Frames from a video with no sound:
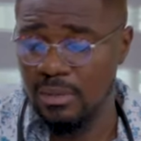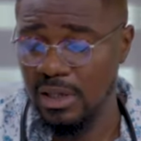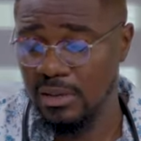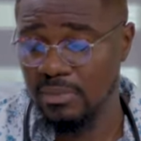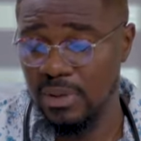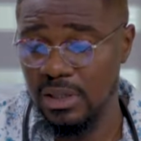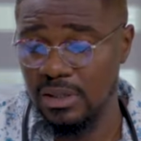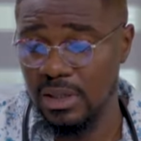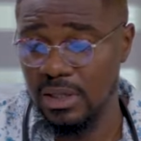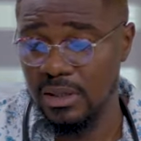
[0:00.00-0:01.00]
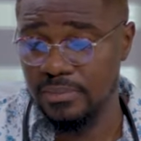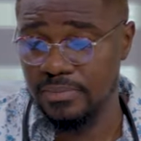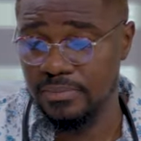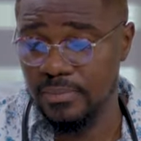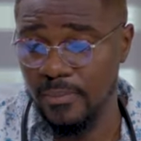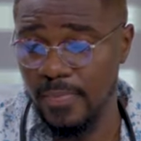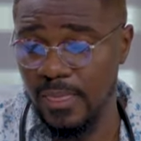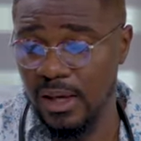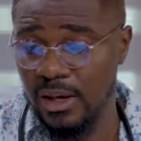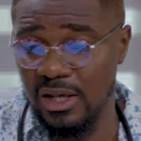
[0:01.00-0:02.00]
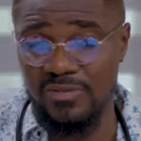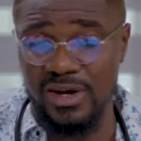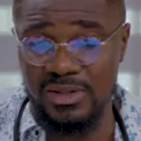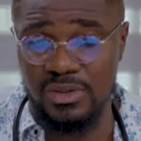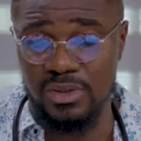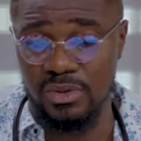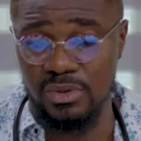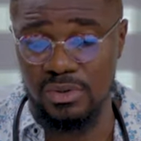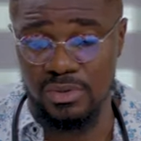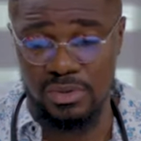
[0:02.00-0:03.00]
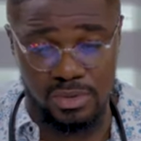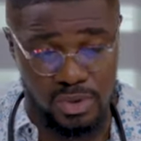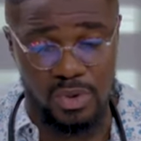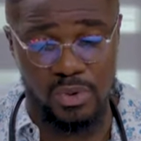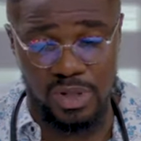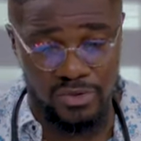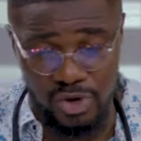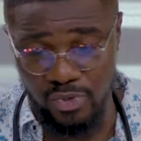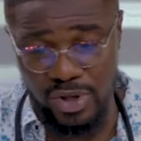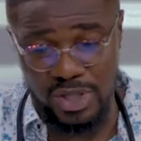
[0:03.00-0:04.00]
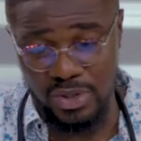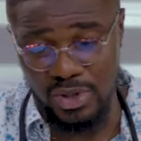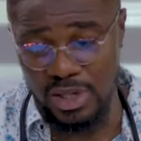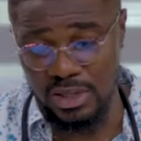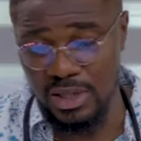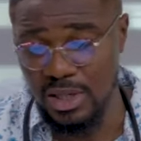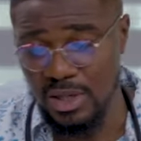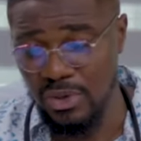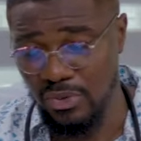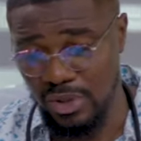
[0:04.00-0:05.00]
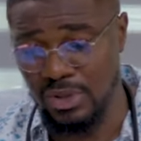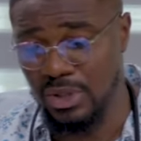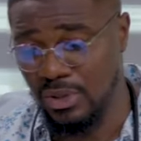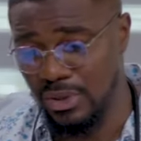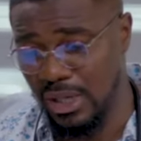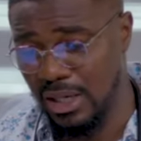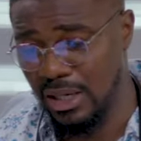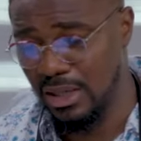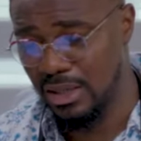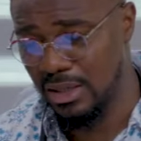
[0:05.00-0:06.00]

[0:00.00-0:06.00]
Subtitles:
Madam, please, I'll advise you, go whenever you're ready, you can return, okay?